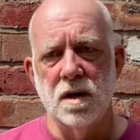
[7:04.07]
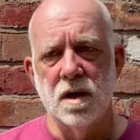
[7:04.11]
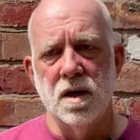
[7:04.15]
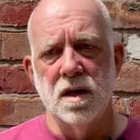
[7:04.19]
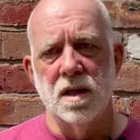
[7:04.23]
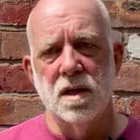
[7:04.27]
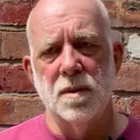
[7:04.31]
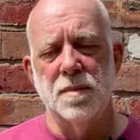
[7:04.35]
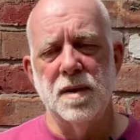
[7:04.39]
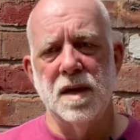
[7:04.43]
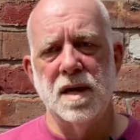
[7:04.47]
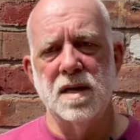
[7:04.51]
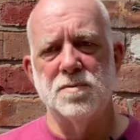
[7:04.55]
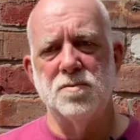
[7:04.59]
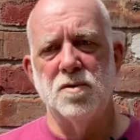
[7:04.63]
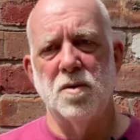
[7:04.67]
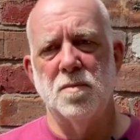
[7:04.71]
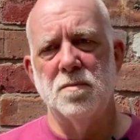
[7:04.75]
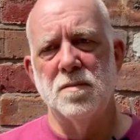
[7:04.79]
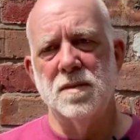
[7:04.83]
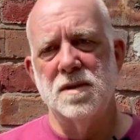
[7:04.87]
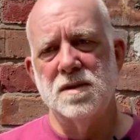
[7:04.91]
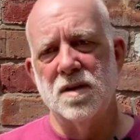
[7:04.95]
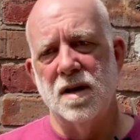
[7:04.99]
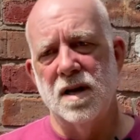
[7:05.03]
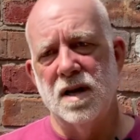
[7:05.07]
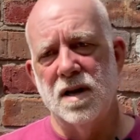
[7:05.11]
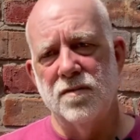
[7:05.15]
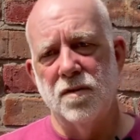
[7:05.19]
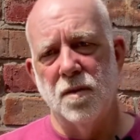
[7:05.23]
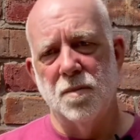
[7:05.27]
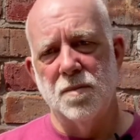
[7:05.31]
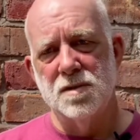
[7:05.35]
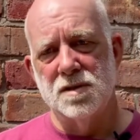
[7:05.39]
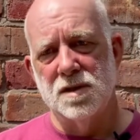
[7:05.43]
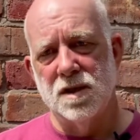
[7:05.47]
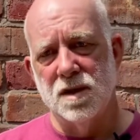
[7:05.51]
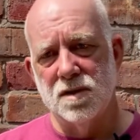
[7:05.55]
The biggest problem is I live
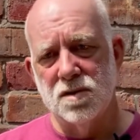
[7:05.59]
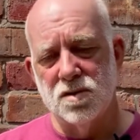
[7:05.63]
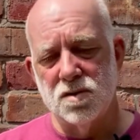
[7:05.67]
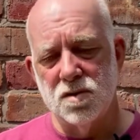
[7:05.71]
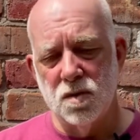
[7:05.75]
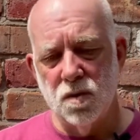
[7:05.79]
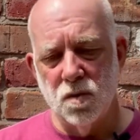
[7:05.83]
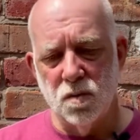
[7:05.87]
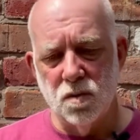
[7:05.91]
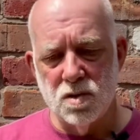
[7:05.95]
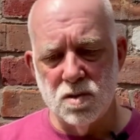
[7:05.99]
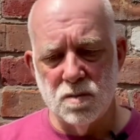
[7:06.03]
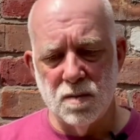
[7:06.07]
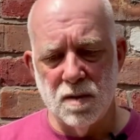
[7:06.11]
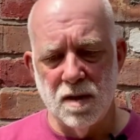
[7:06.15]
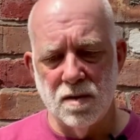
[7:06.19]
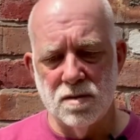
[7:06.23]
opposite a school as well,